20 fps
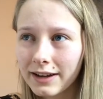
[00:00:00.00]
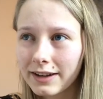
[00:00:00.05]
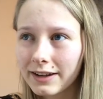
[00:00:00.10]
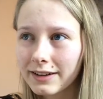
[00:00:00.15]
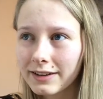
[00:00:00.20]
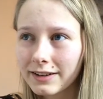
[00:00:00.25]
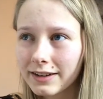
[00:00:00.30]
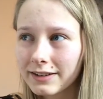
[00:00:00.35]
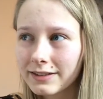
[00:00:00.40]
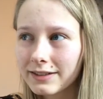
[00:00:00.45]
a
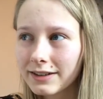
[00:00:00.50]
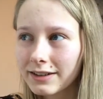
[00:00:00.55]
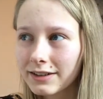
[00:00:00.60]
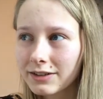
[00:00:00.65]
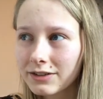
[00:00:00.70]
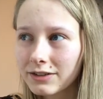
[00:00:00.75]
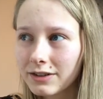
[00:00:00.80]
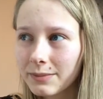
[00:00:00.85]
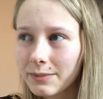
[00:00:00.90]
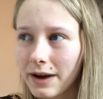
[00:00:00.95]

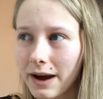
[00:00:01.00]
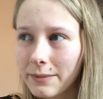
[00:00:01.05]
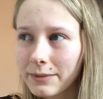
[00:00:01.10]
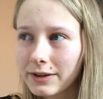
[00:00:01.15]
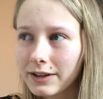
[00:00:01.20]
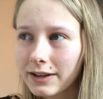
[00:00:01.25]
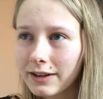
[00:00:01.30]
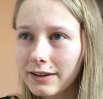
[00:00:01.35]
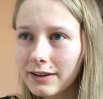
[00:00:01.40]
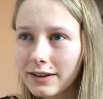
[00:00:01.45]
dictatorship
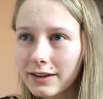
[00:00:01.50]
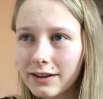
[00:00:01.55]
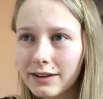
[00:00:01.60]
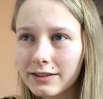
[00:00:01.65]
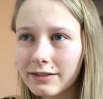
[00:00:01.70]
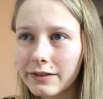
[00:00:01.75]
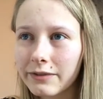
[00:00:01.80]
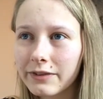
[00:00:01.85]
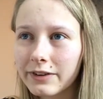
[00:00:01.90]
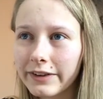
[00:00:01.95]
happening,
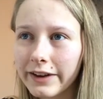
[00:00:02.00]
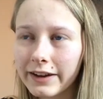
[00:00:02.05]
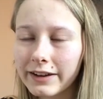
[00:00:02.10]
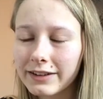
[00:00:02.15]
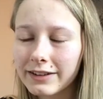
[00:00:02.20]
something like